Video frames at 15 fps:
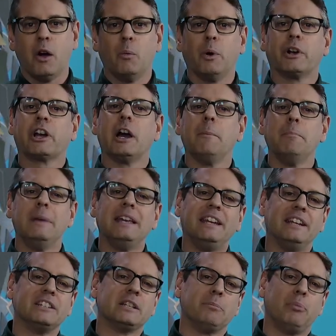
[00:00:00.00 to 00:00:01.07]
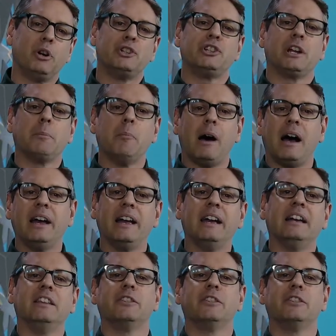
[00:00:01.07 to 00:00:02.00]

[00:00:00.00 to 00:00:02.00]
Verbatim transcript: We're committed to pushing Maya